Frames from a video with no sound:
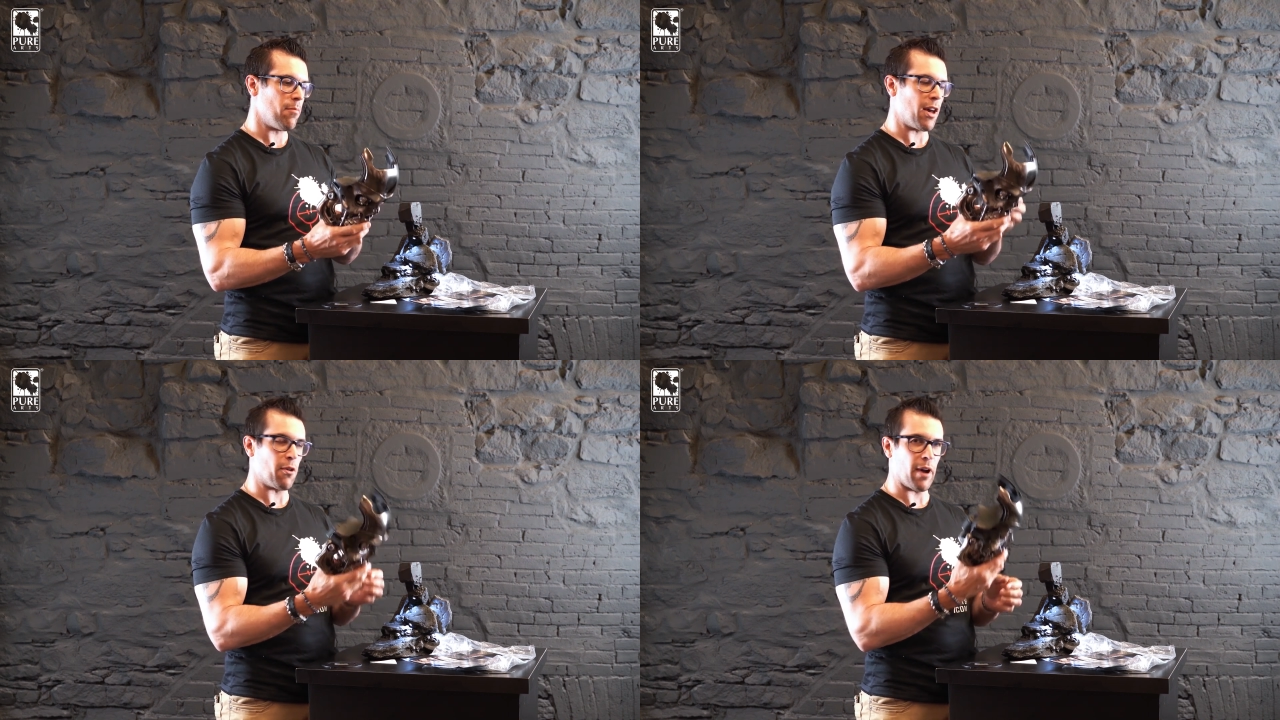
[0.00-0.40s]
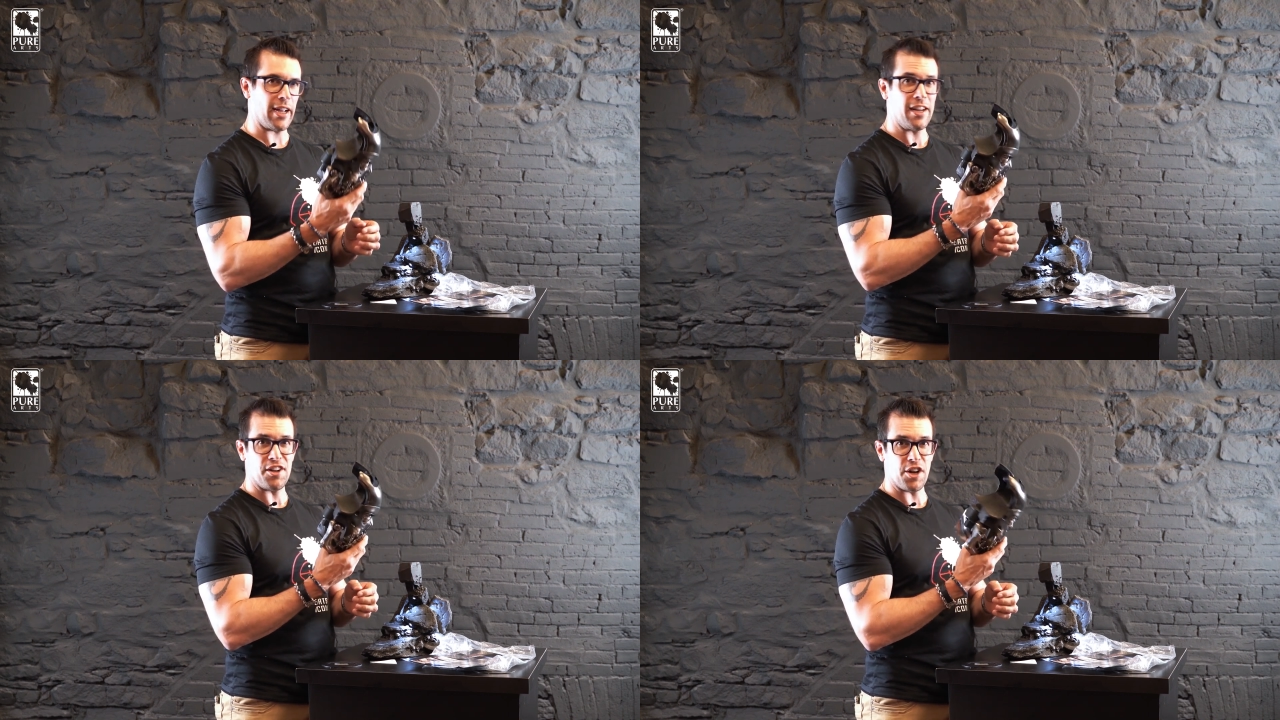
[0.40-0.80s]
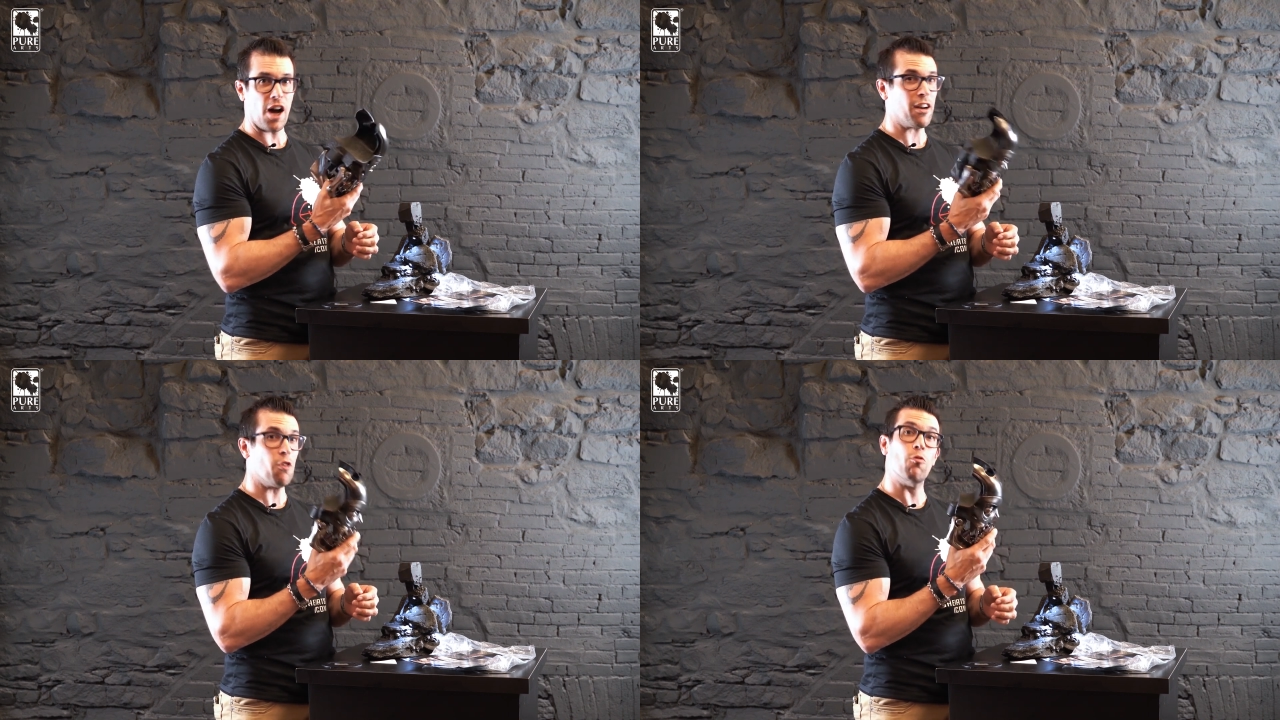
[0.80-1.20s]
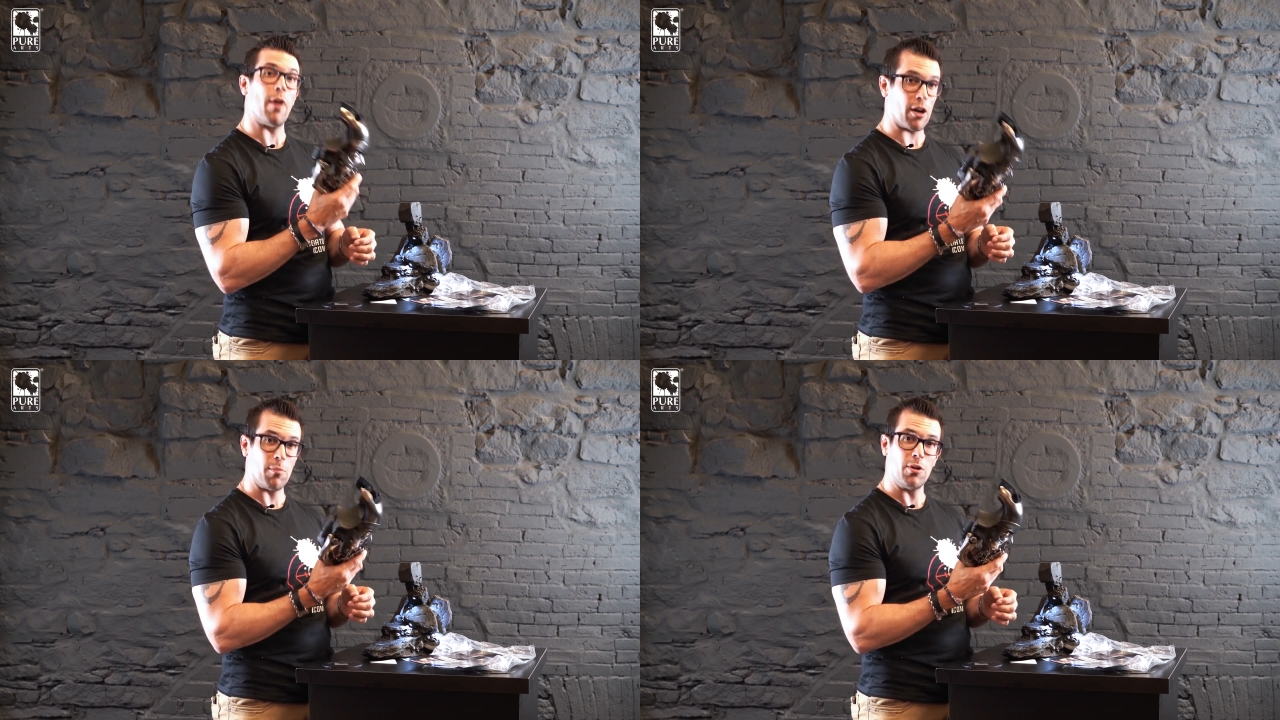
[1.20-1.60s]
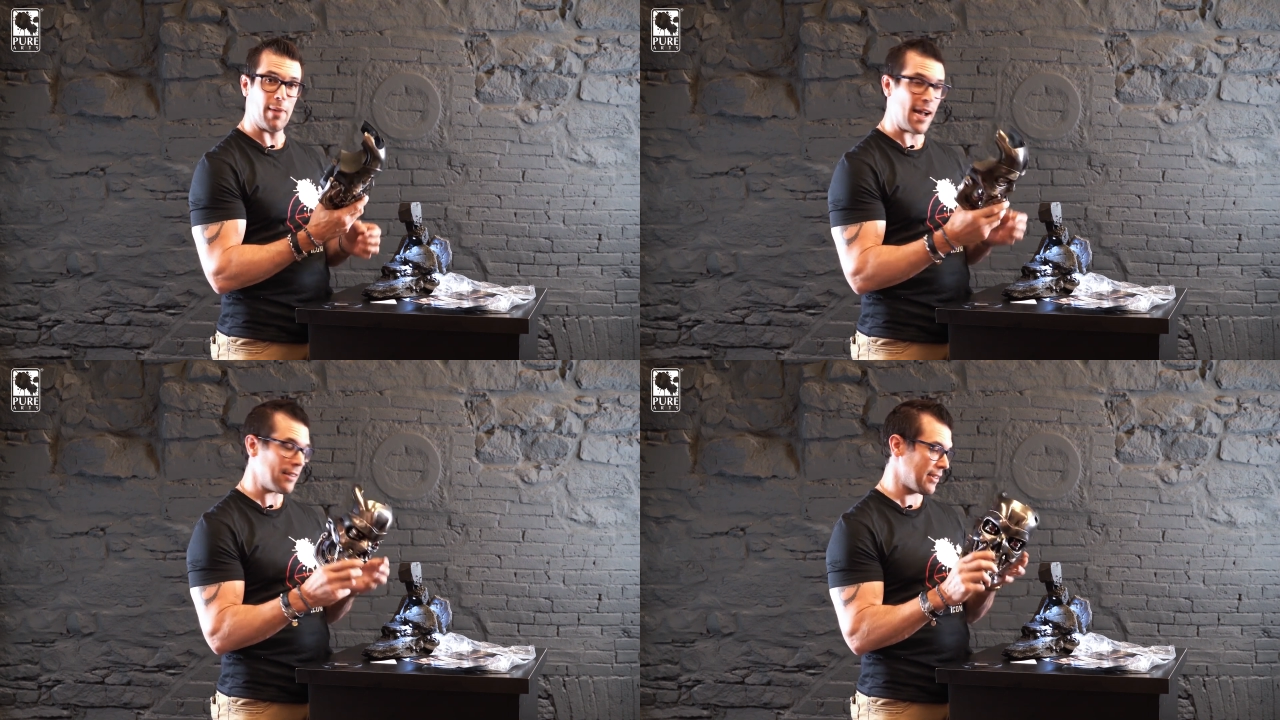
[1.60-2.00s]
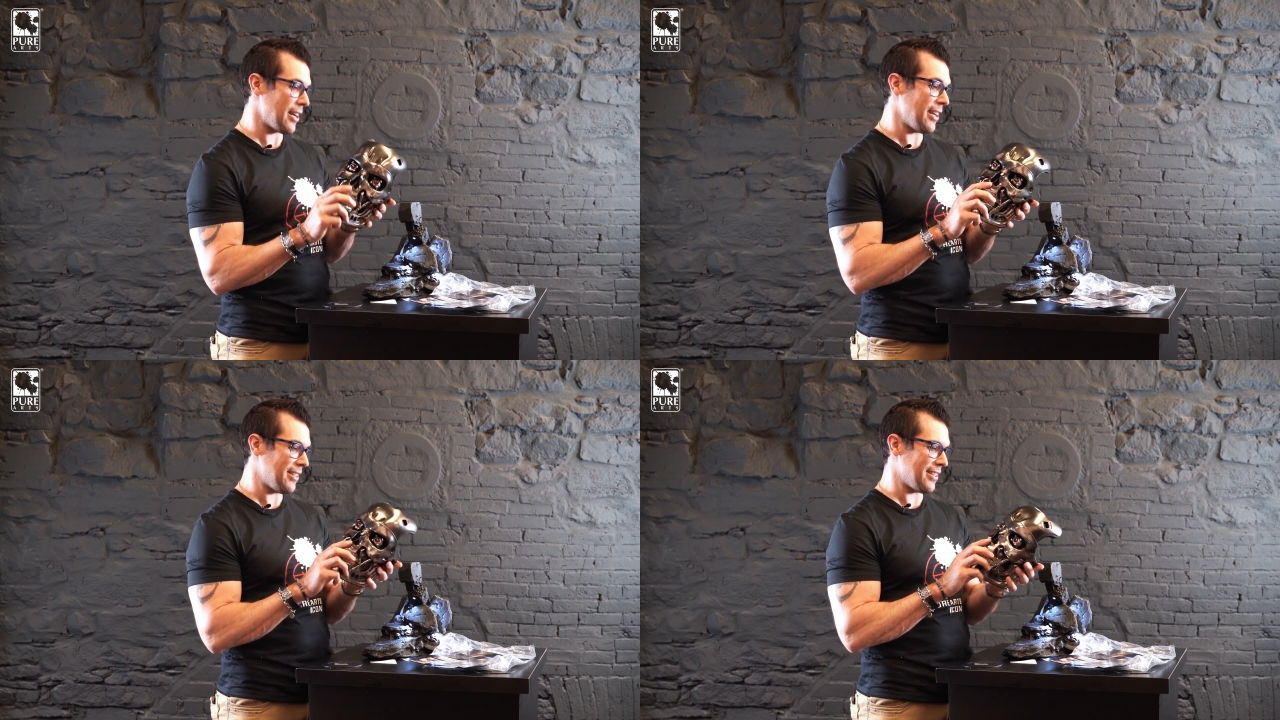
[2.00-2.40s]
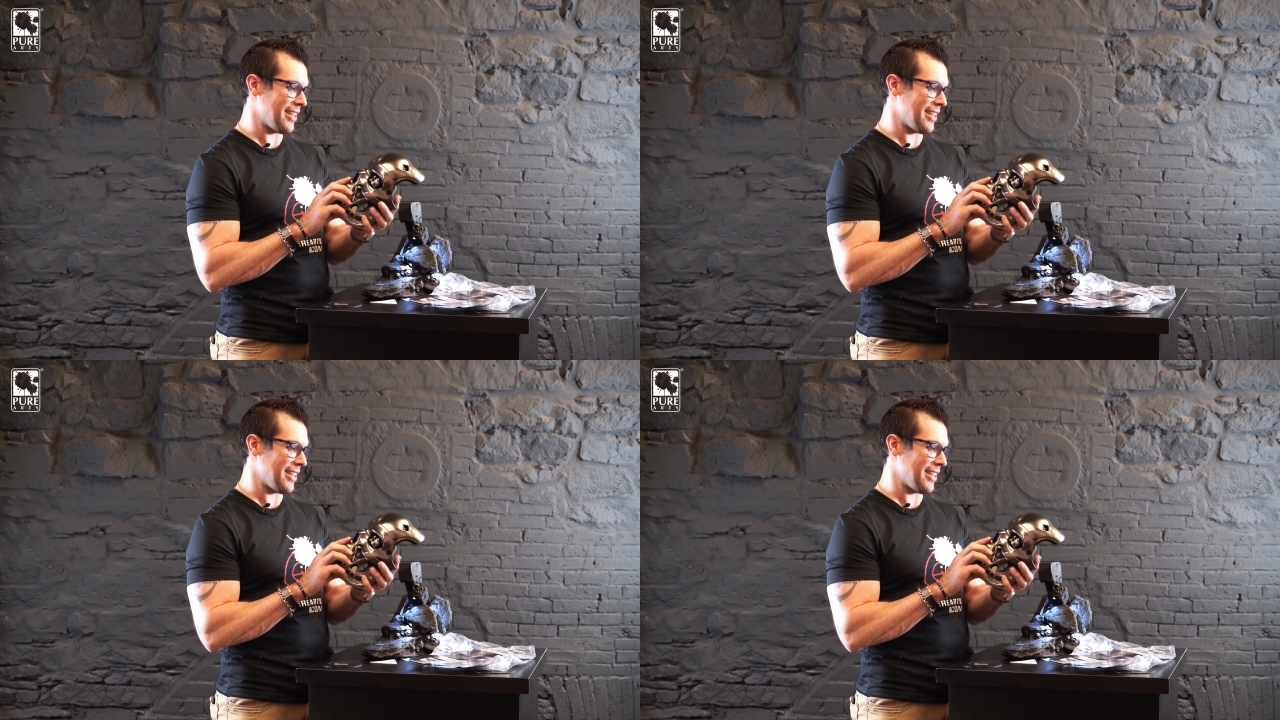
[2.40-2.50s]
by the way, not a wearable mask, guys.